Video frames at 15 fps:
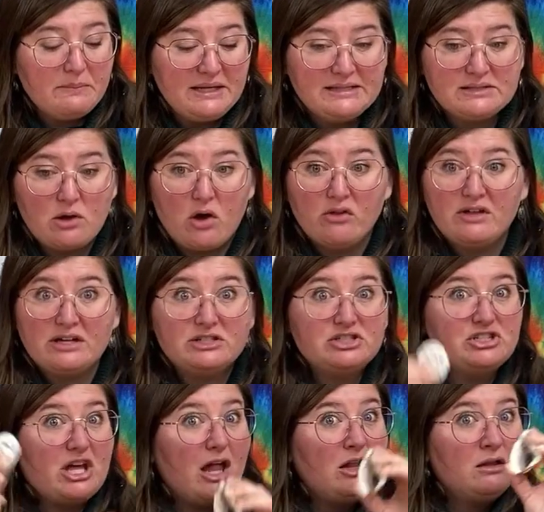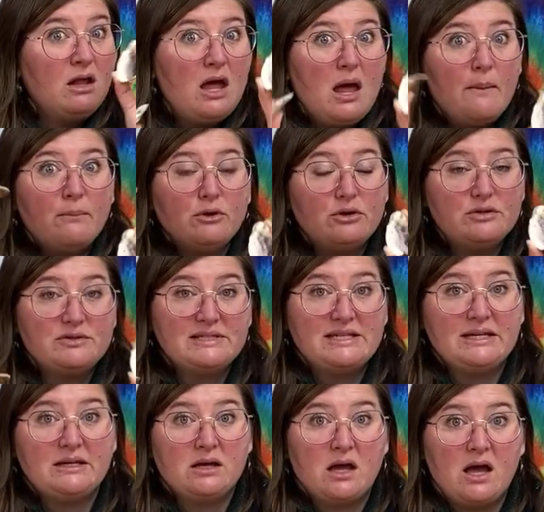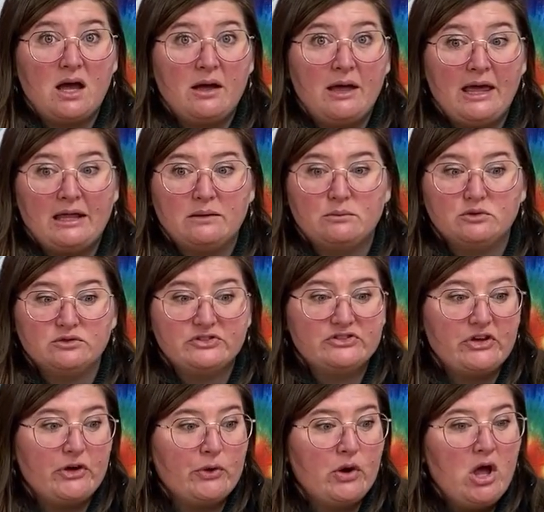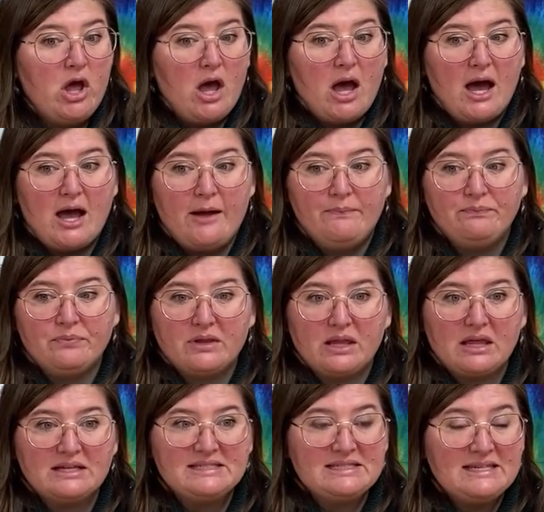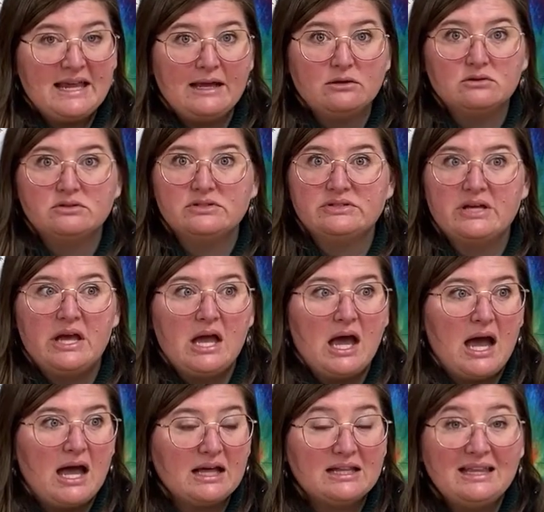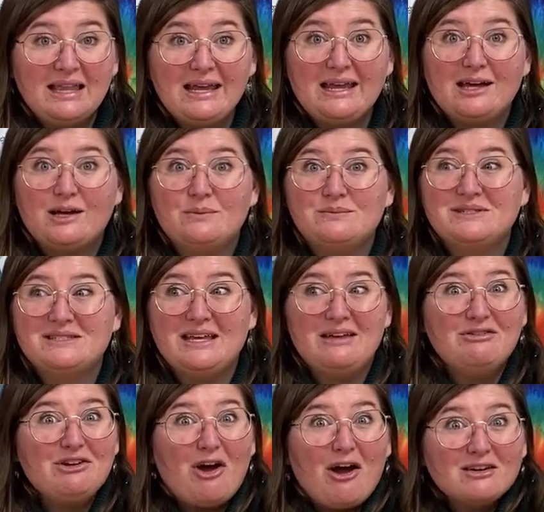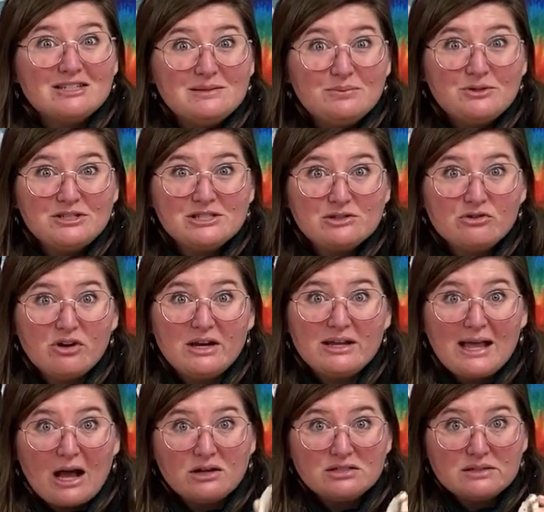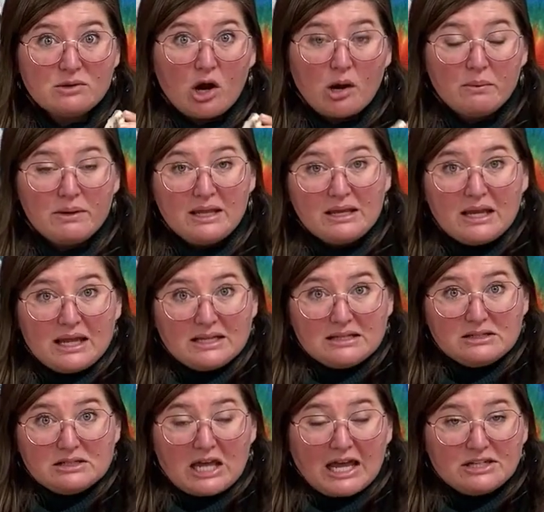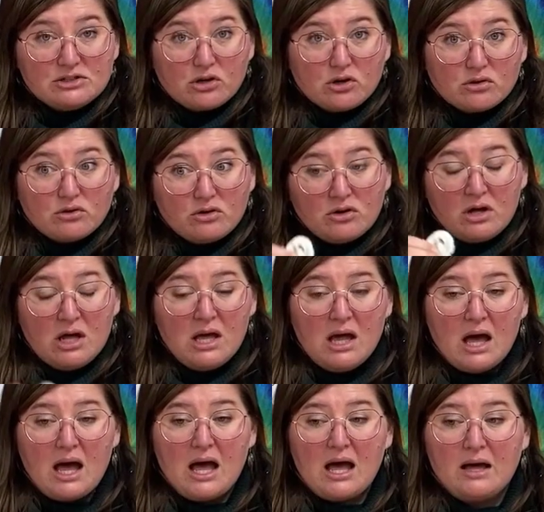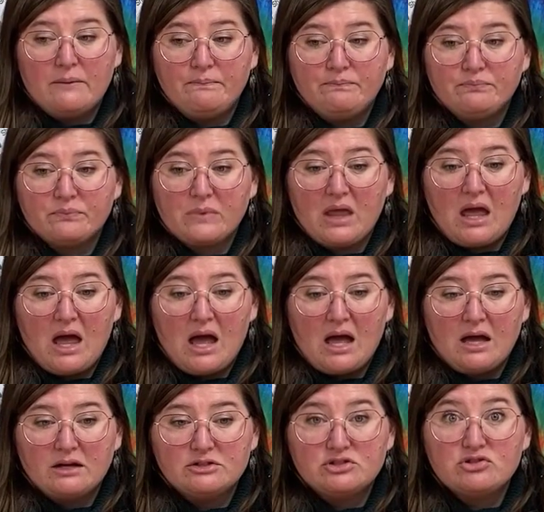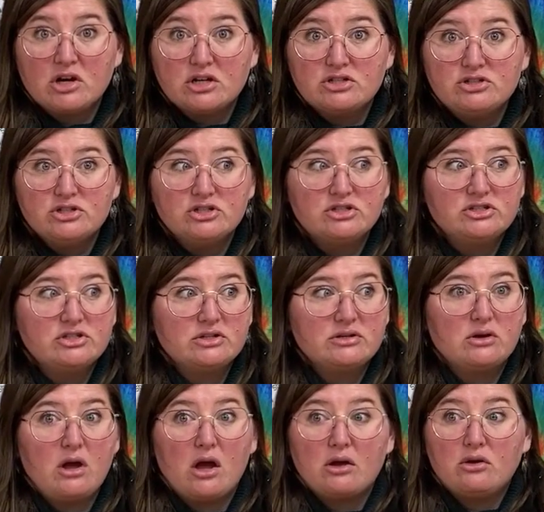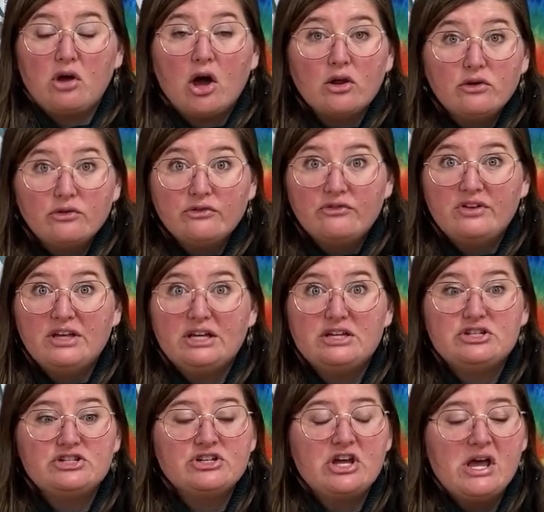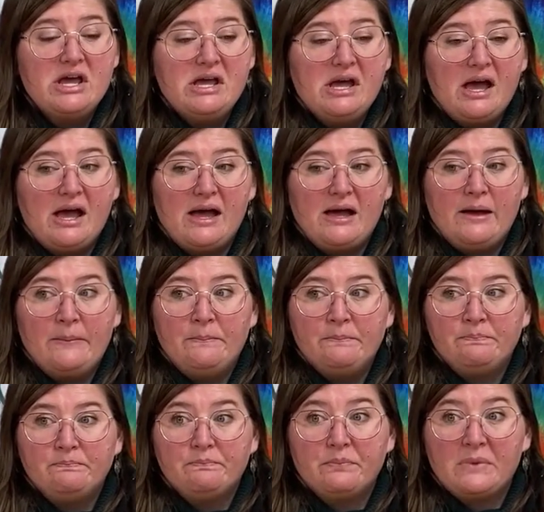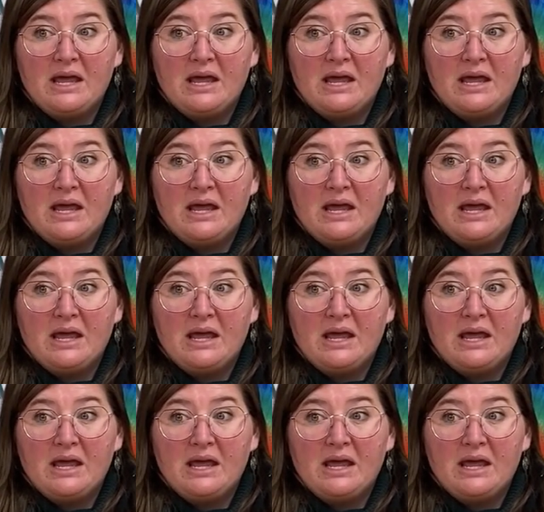means all the shell producing uh, animals. So, um, snails, uh, clams, even octopus create a calcium carbonate in internal um, uh, structures, uh, cuttlefish, um,